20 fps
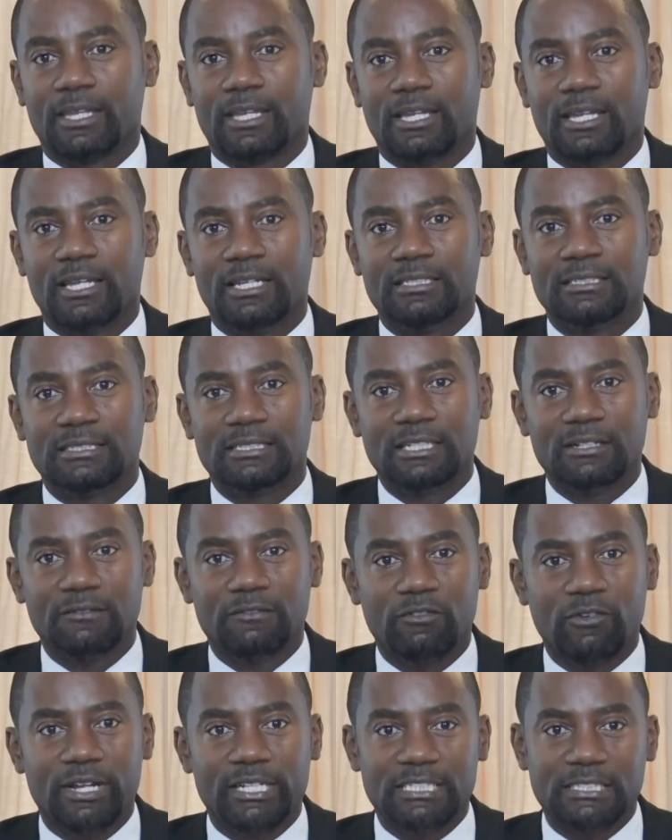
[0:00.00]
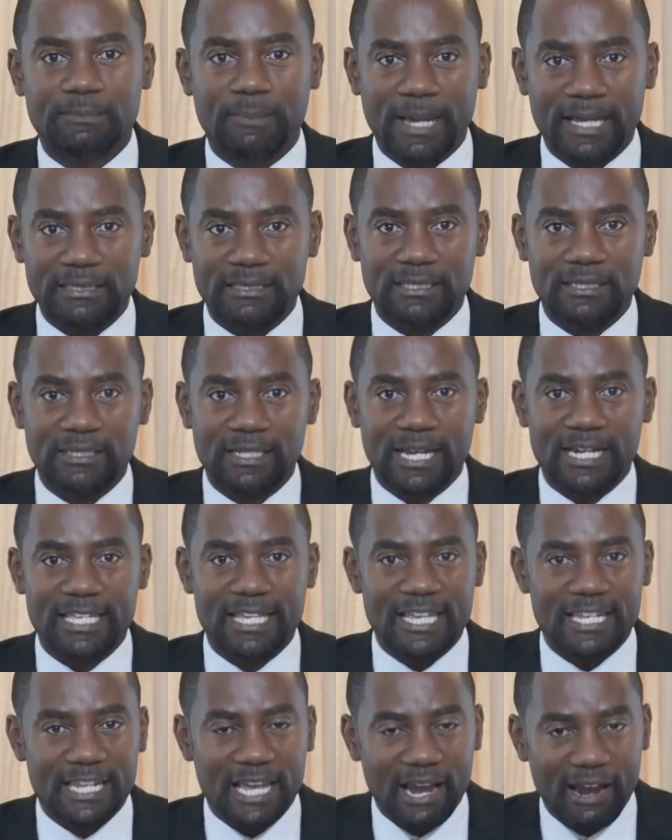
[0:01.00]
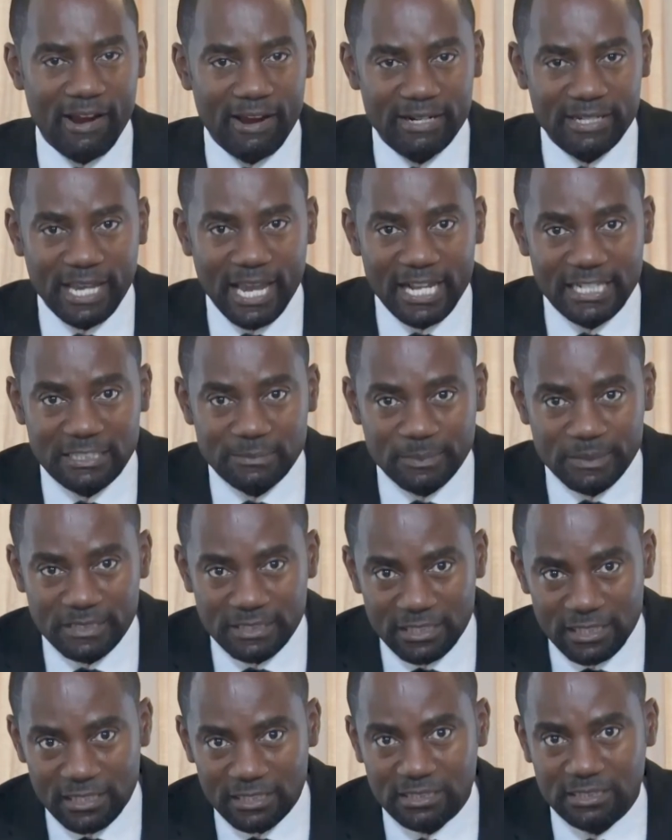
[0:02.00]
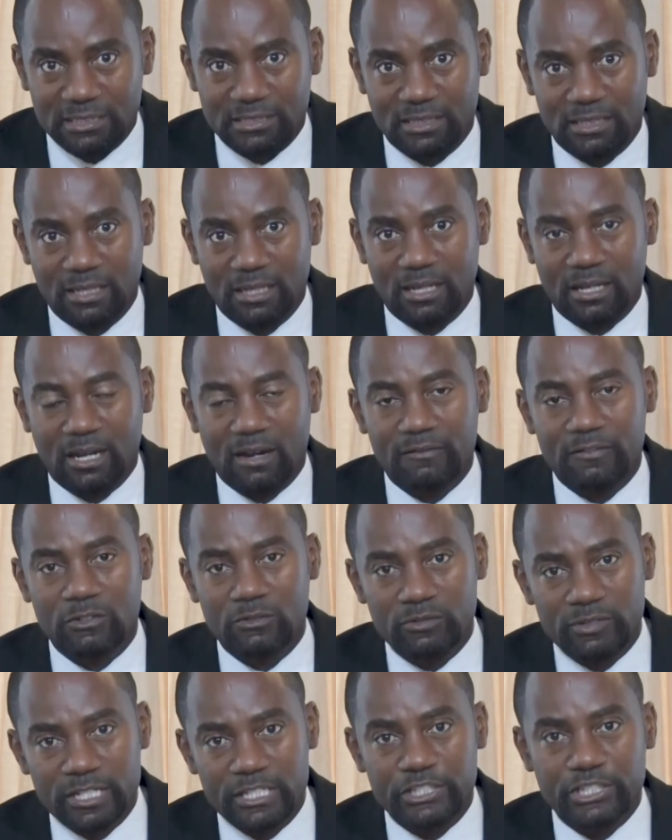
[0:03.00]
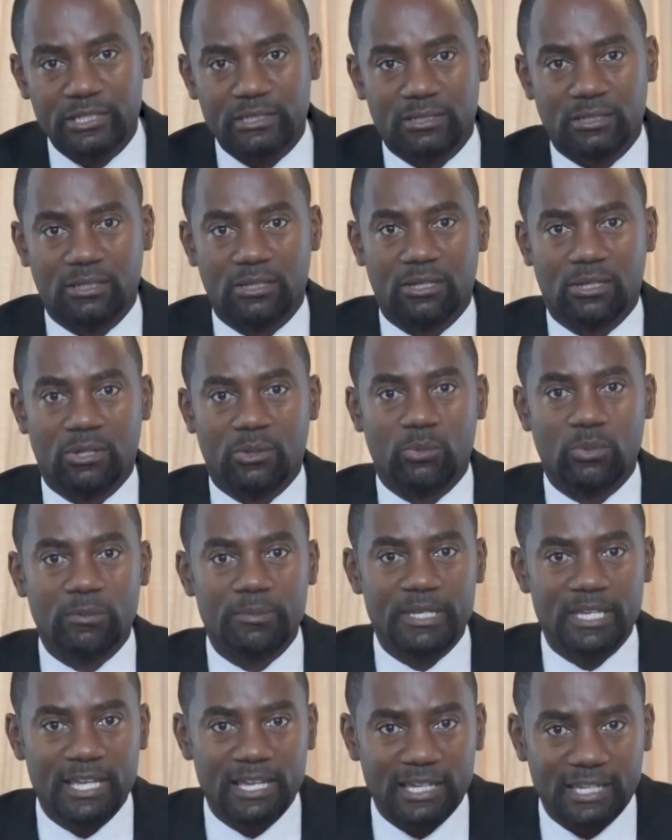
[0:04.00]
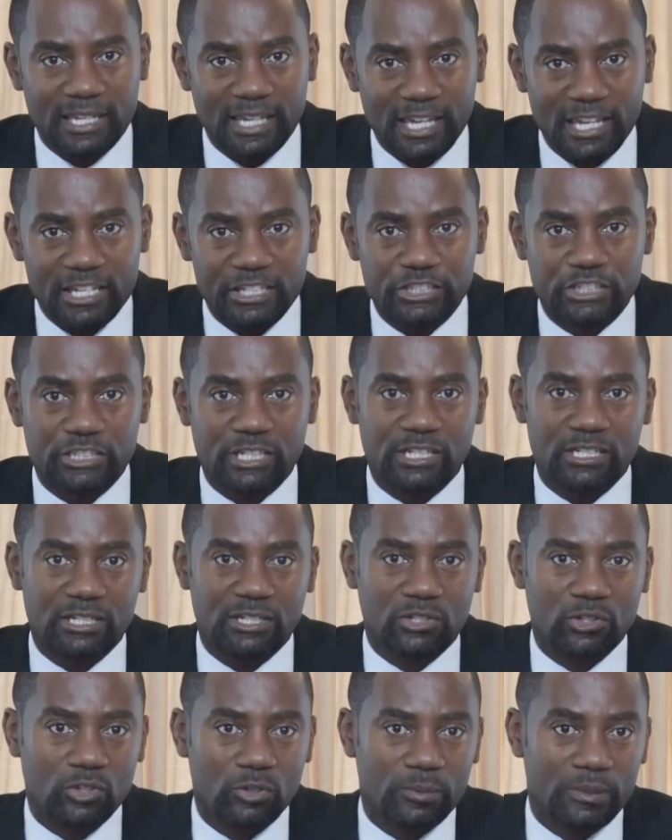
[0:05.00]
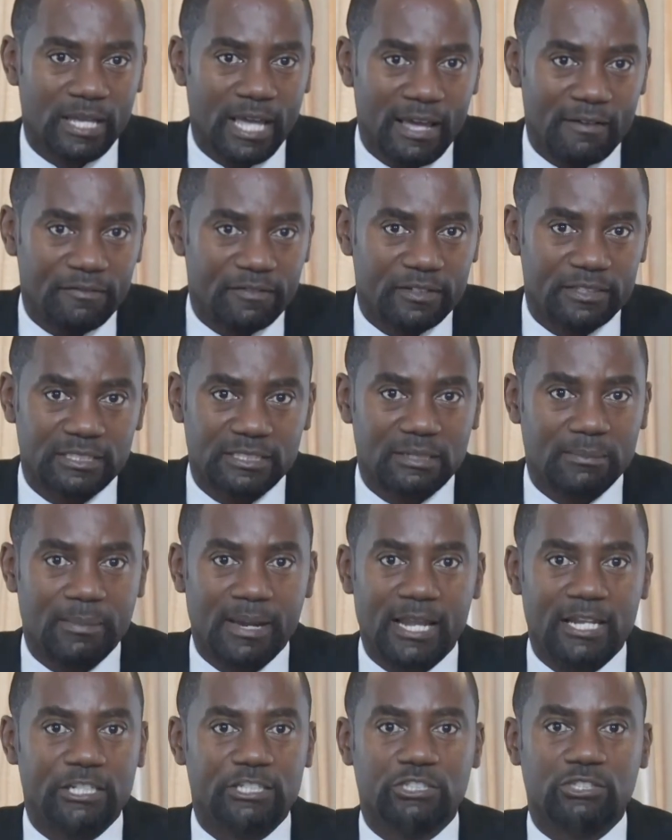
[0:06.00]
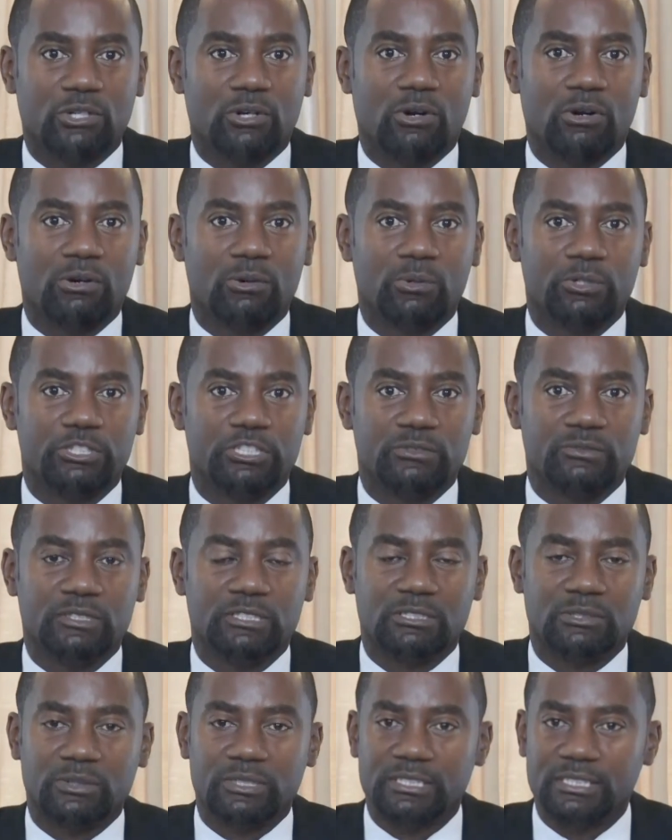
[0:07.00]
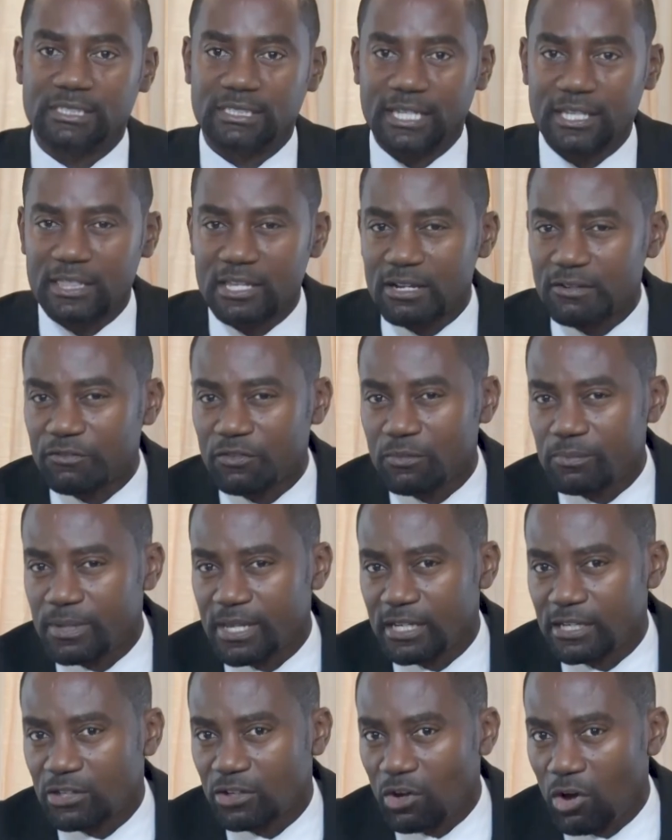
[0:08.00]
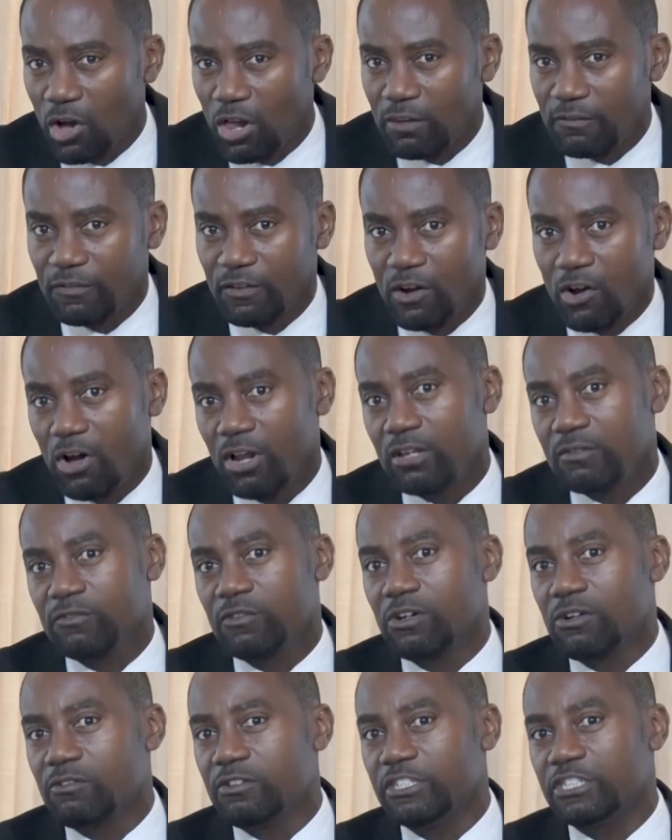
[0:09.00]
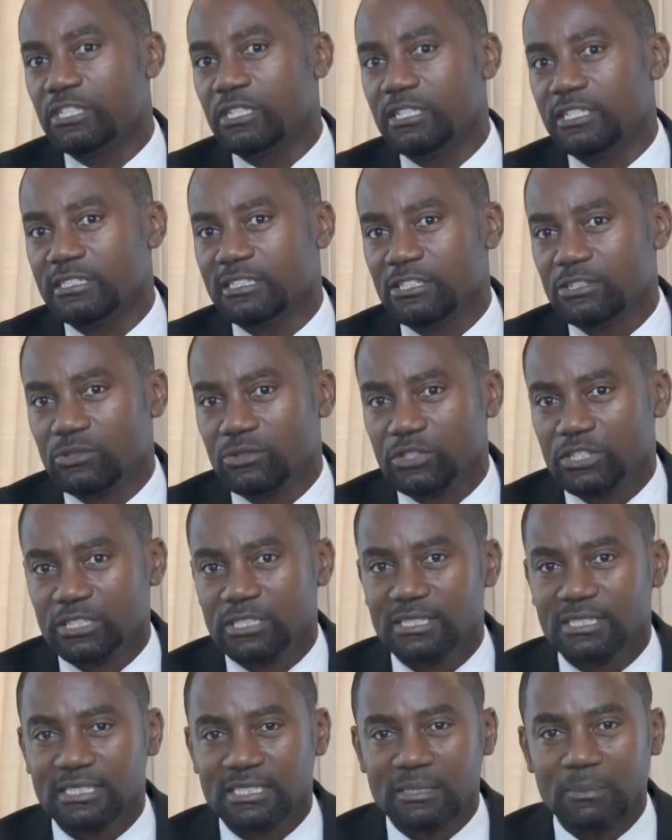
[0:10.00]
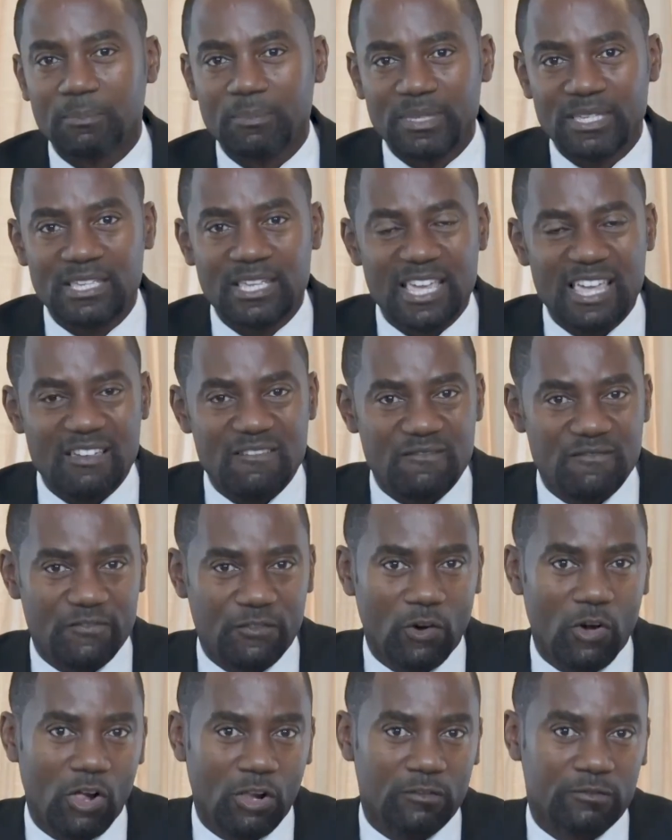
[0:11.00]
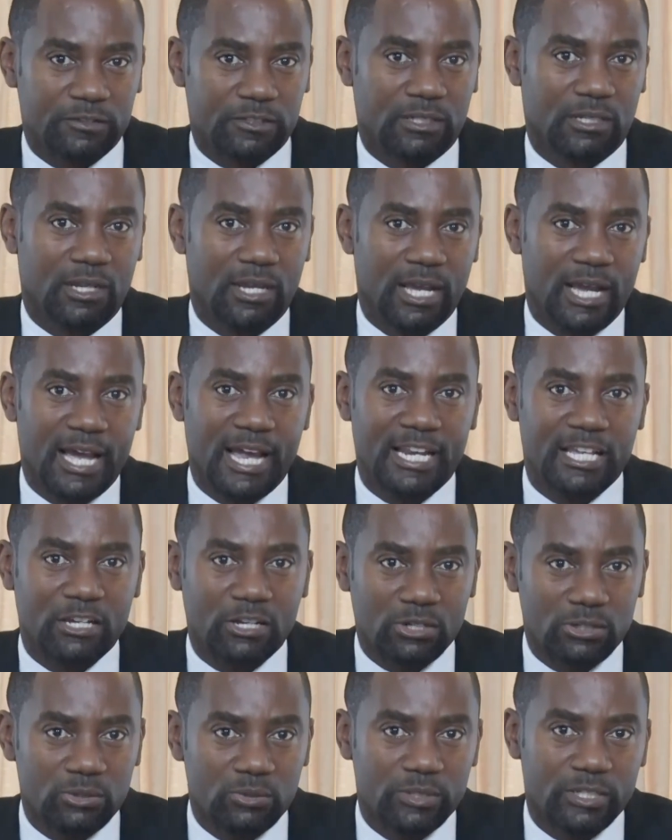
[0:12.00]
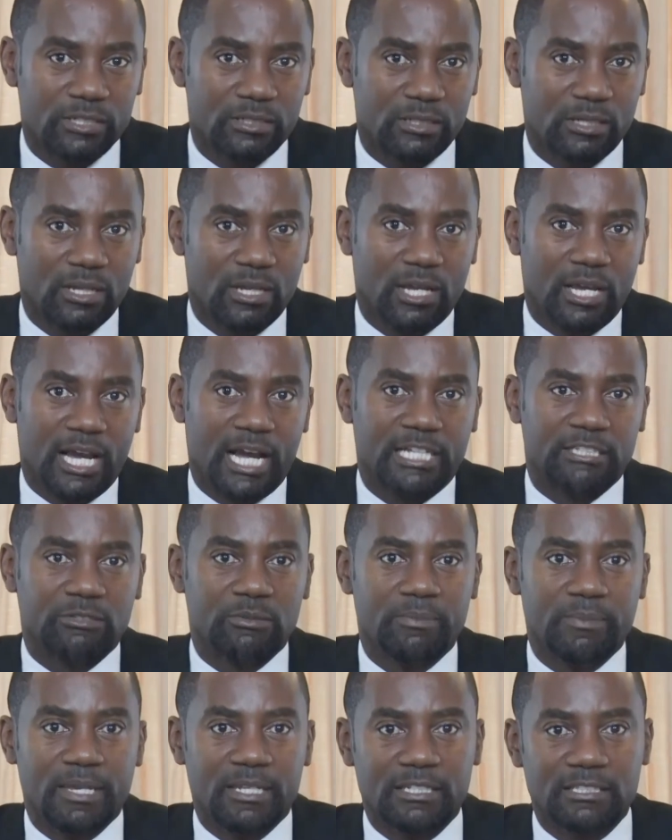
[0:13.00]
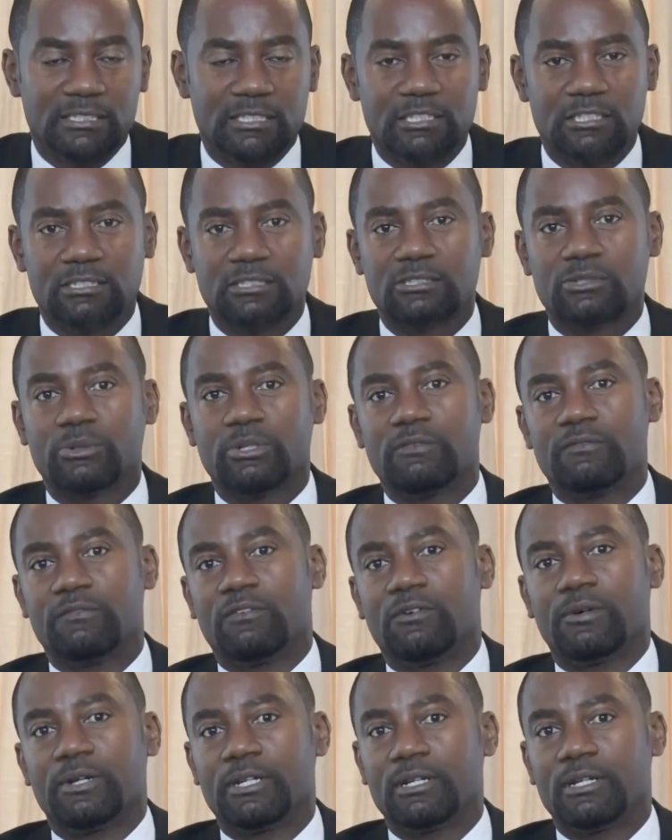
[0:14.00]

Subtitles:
It is therefore expected that the inherent expertise of the region will be engaged in the global efforts to manage our ocean resources. I therefore make the call for all of our regional institutions to be involved and included as we make decisions going forward.